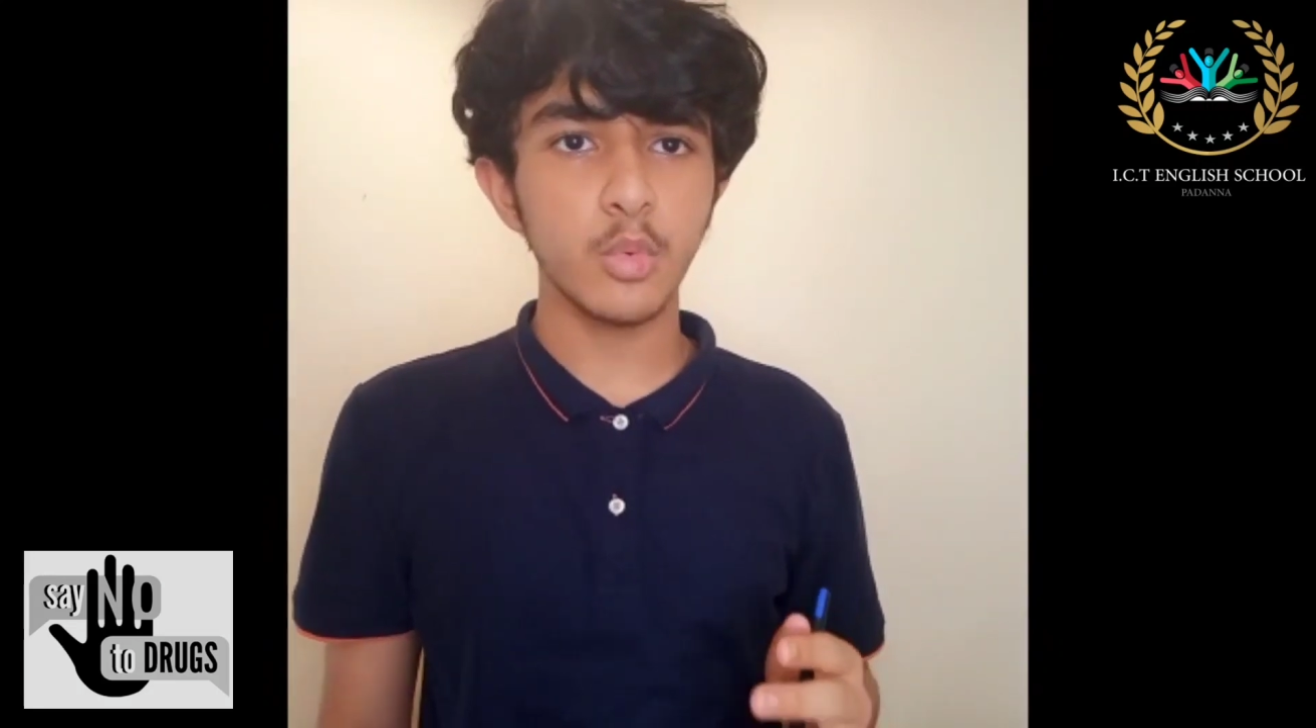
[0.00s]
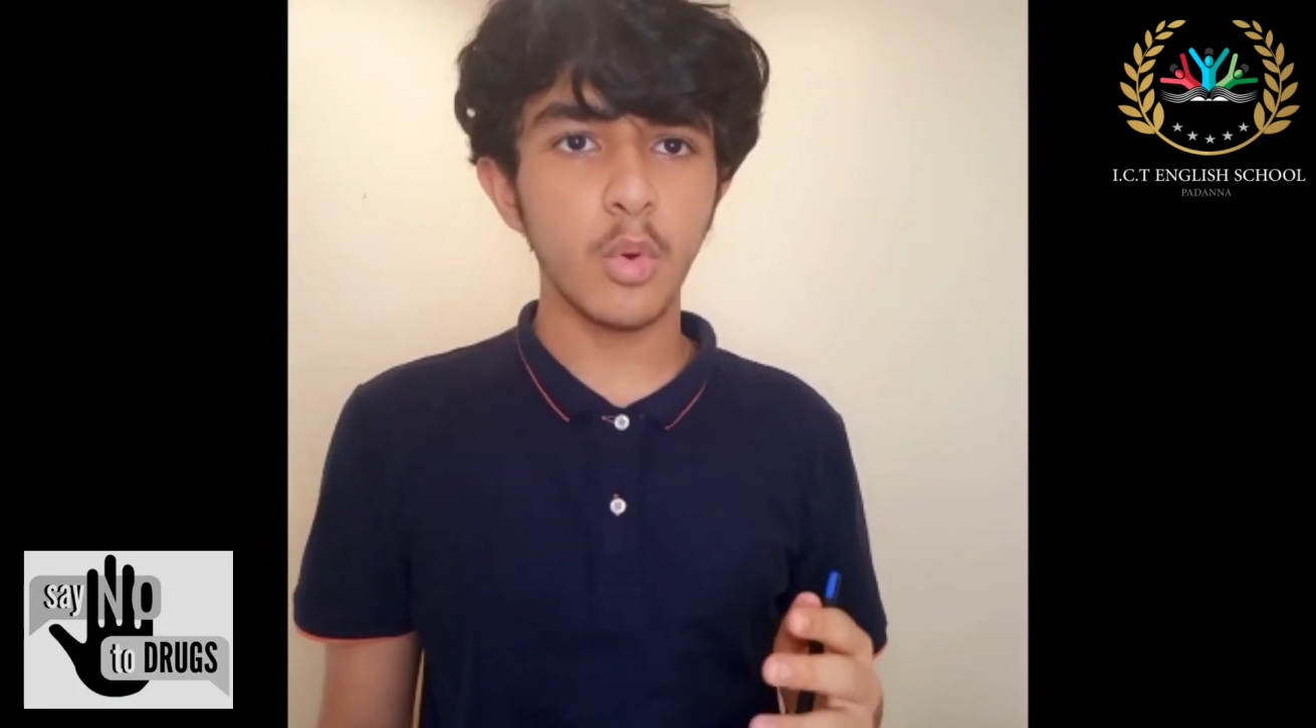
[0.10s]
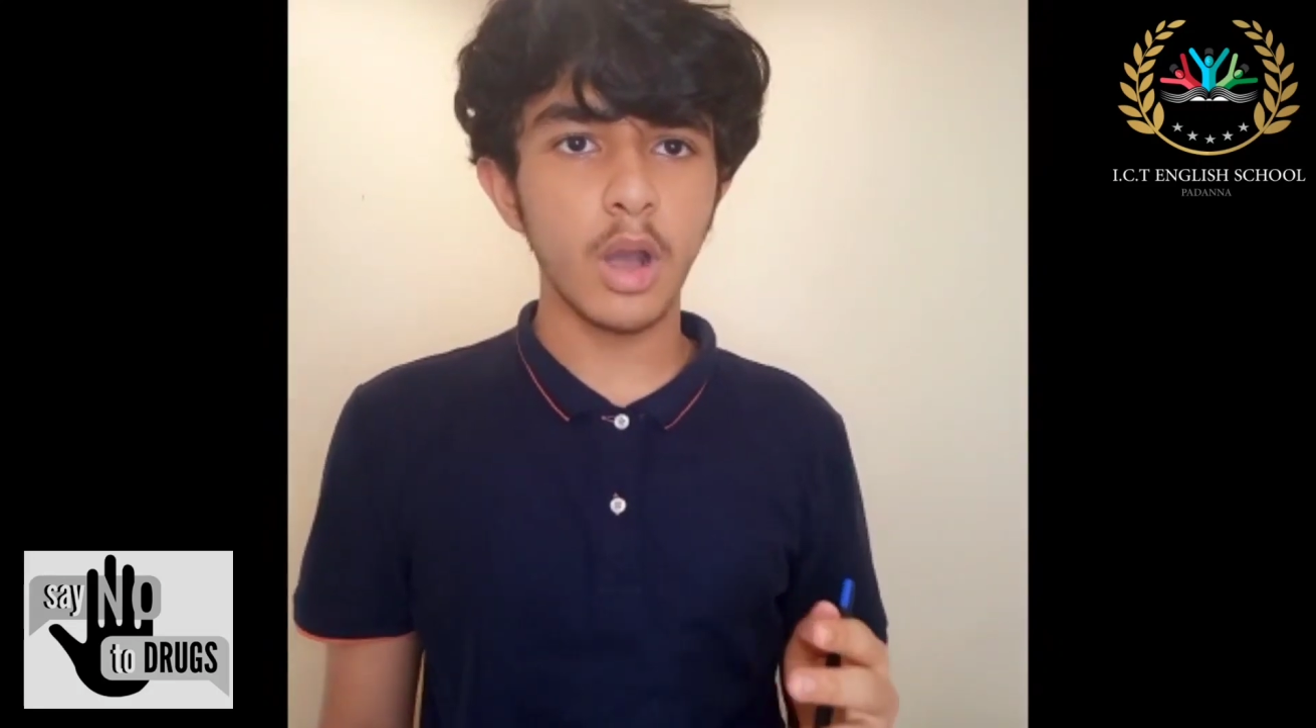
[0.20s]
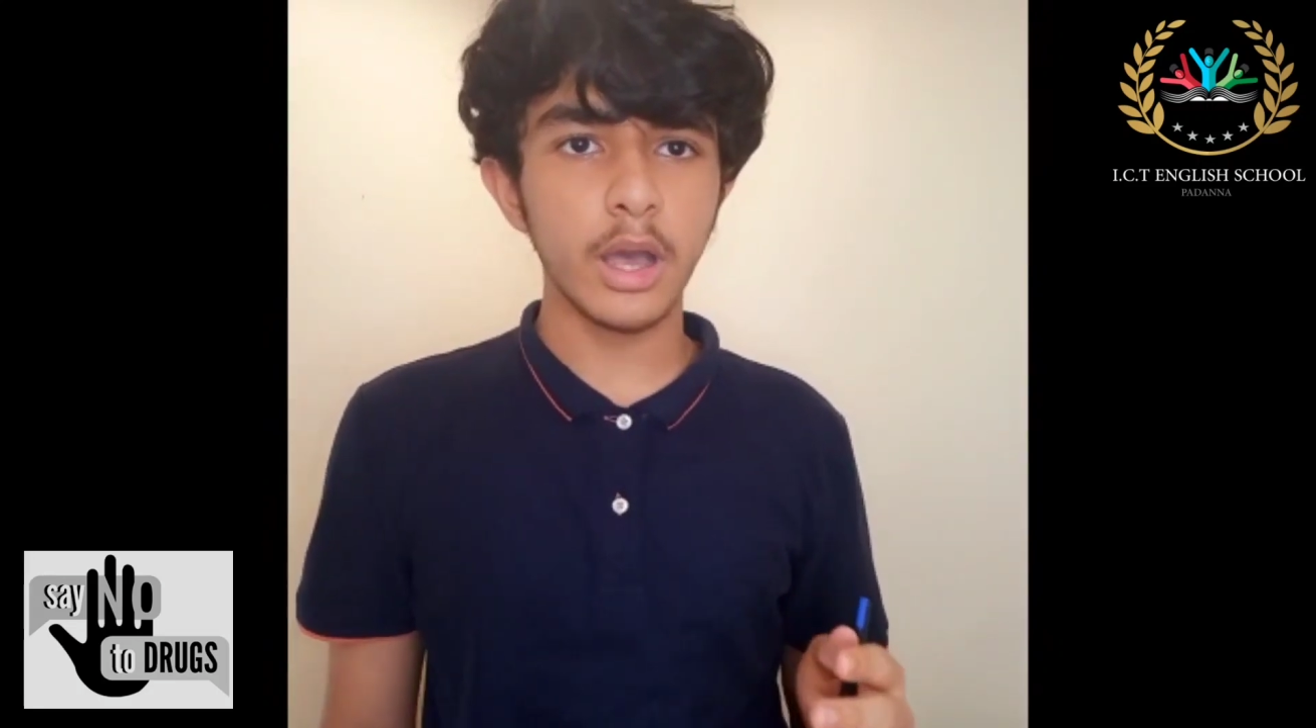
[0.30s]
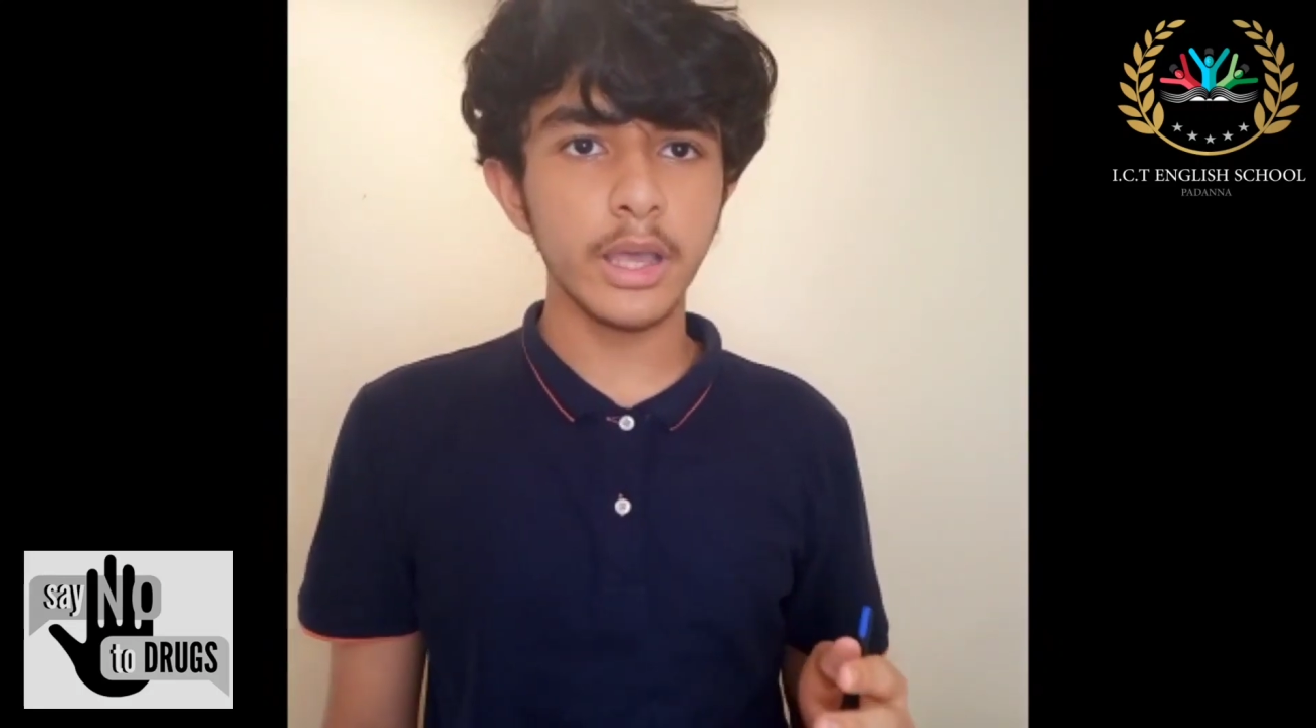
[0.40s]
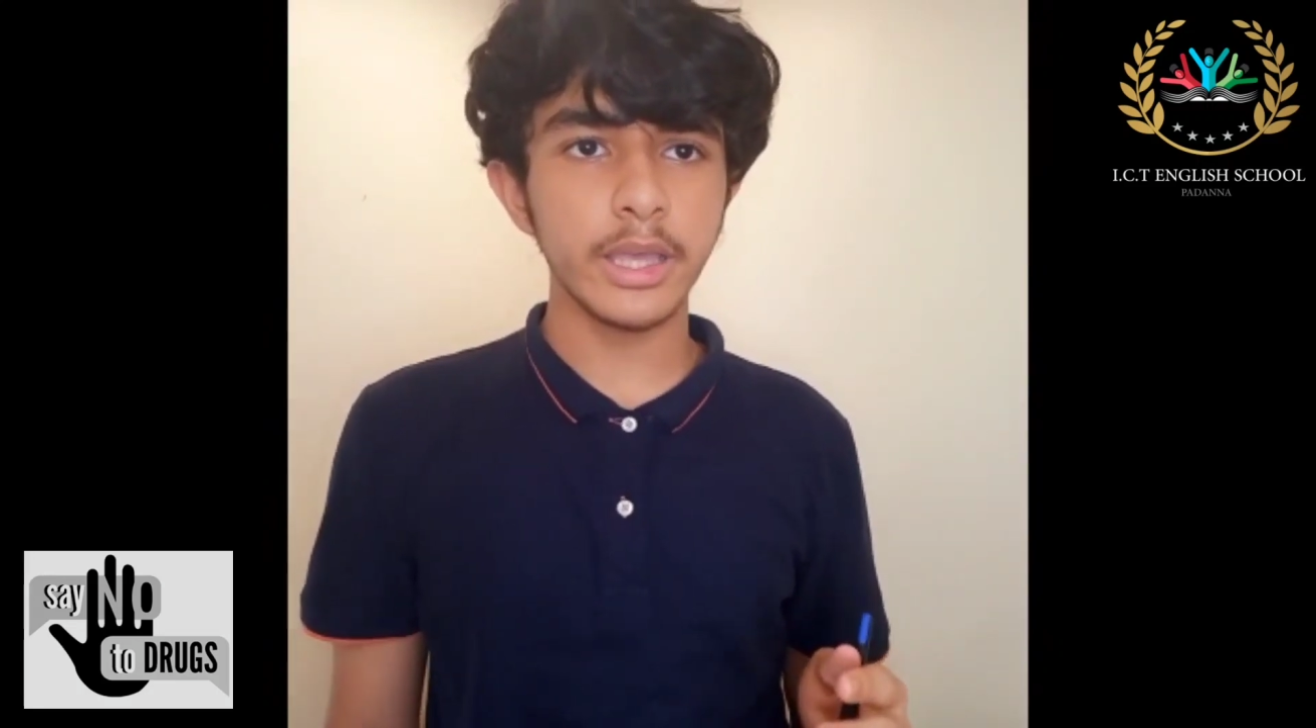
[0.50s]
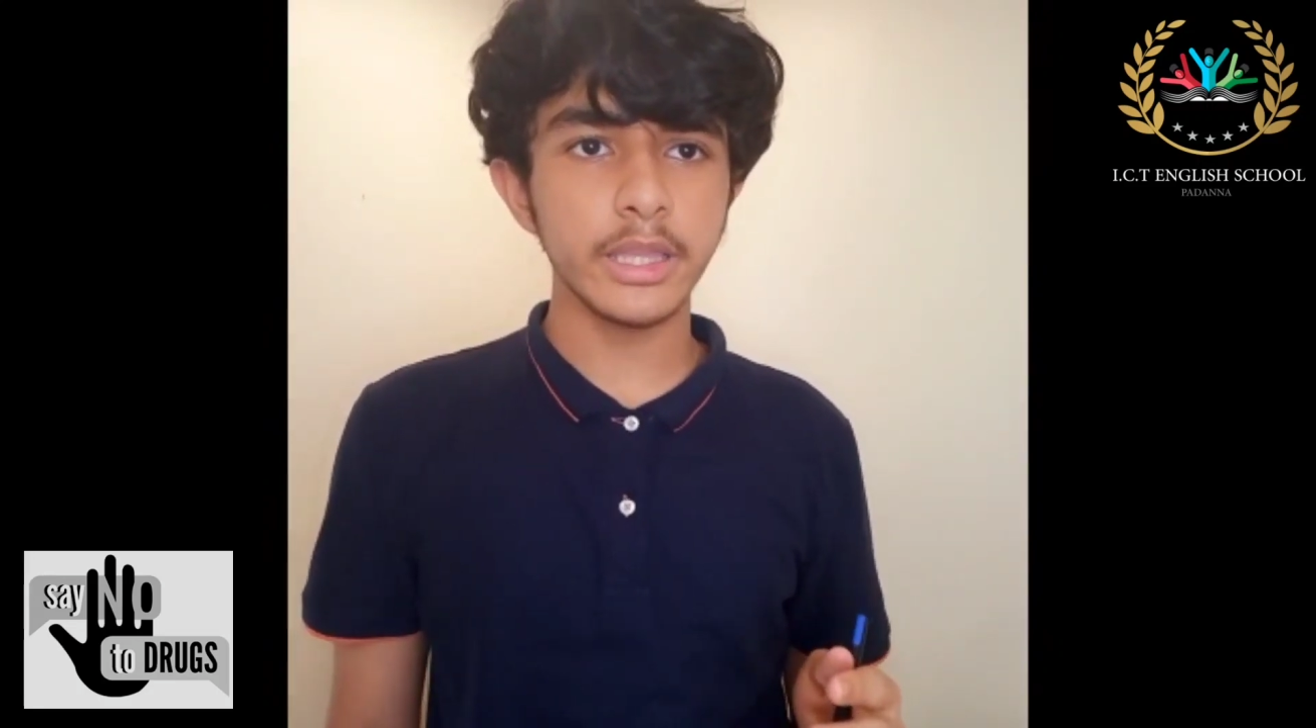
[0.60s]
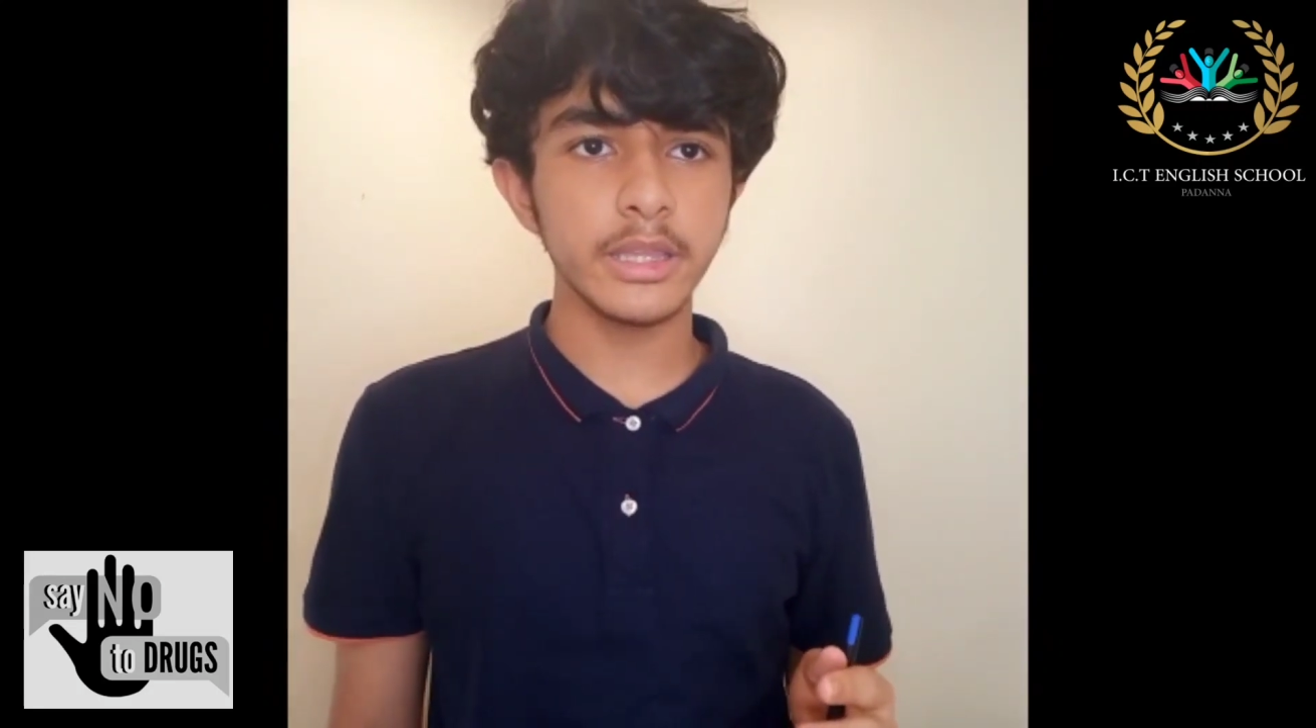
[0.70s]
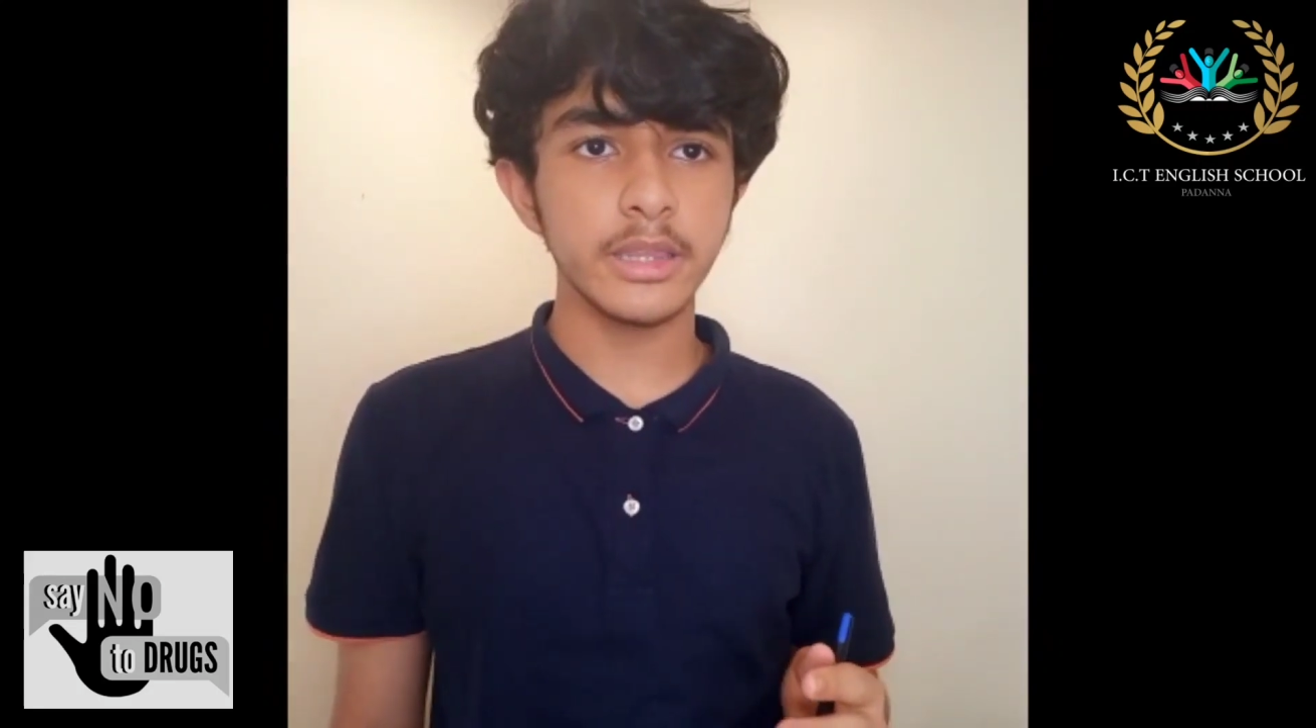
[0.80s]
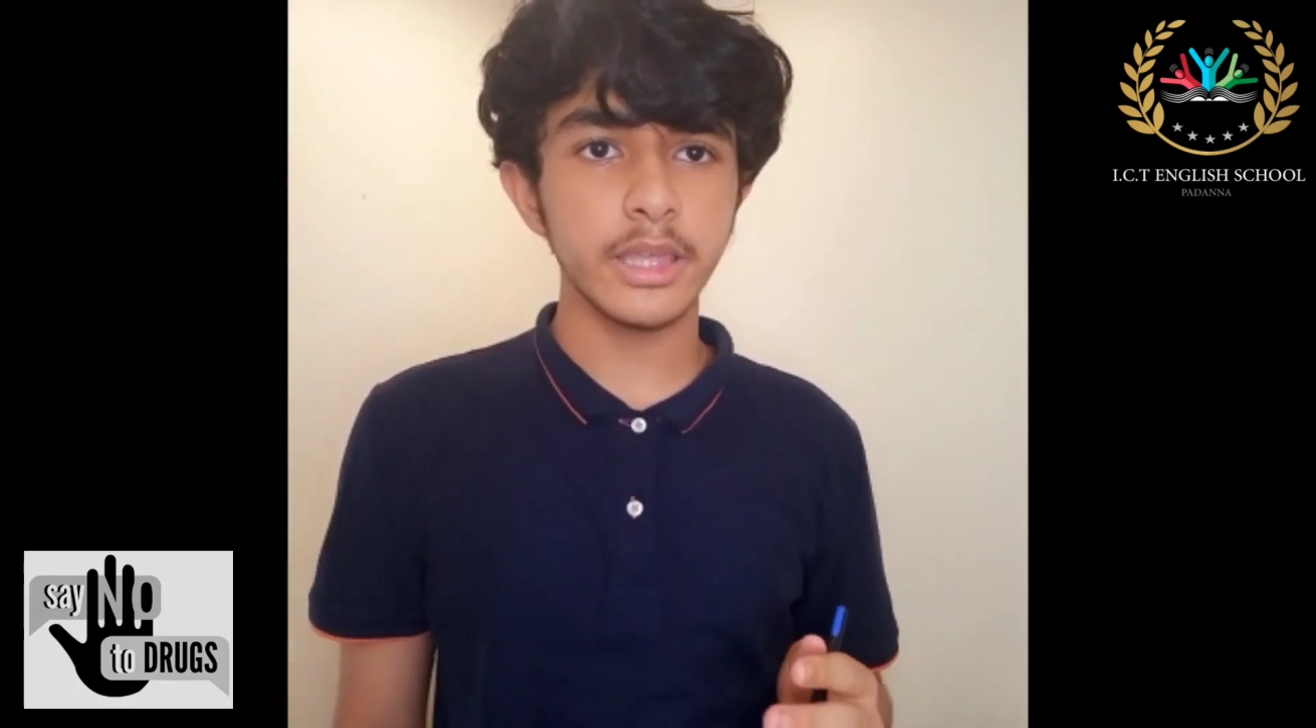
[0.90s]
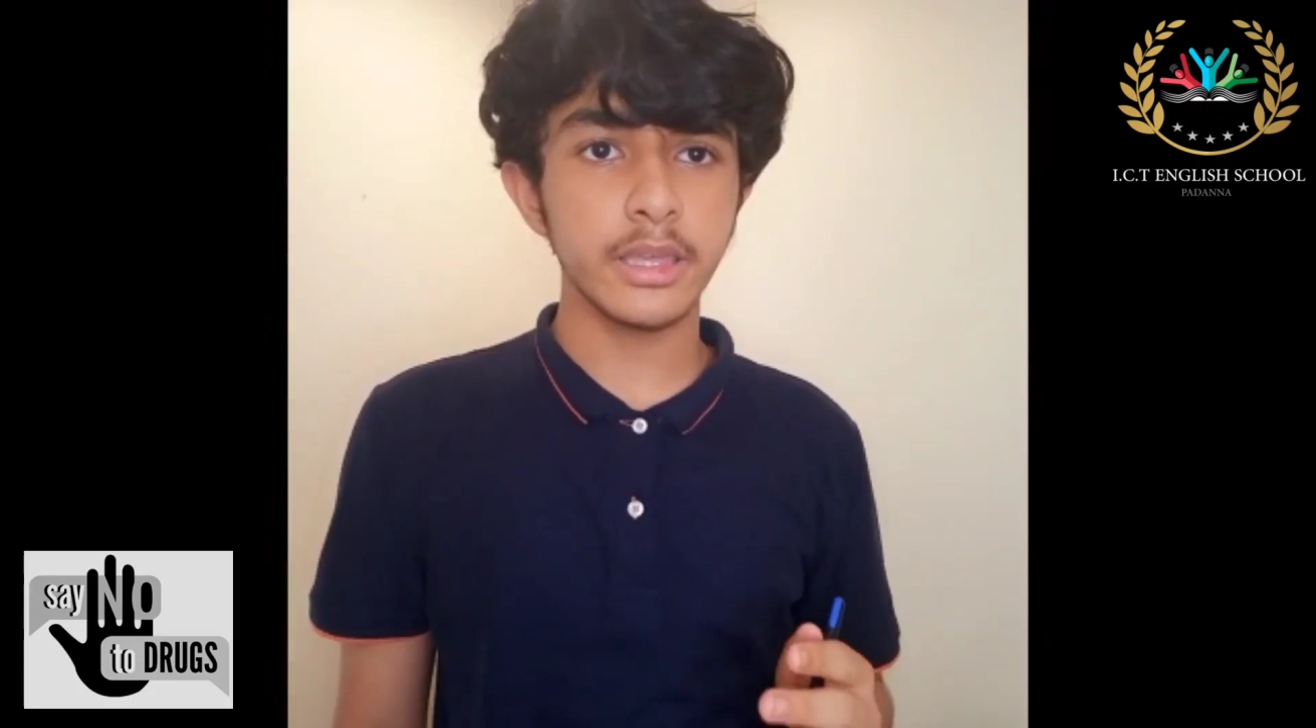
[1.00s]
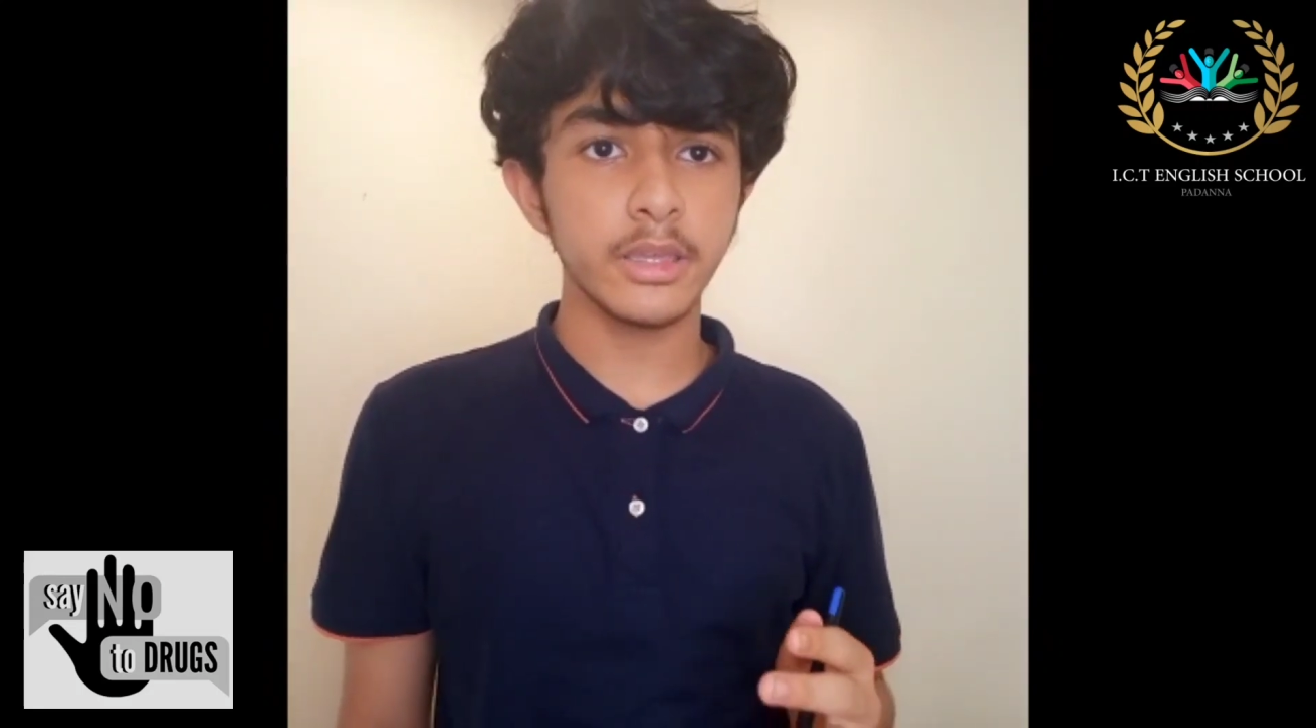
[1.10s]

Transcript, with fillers: why they,